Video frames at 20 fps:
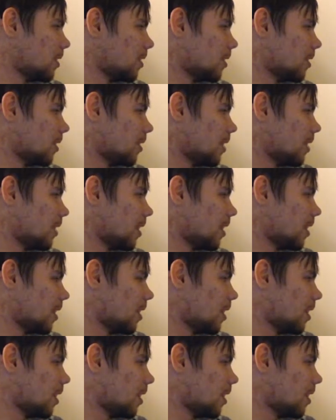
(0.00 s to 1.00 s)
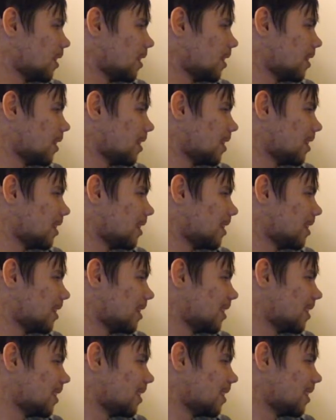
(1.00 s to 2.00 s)

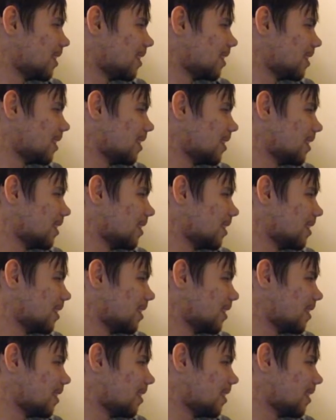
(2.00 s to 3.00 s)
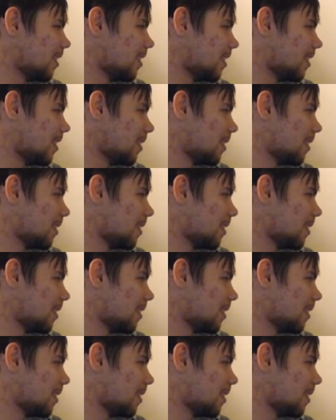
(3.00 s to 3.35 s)
(silent)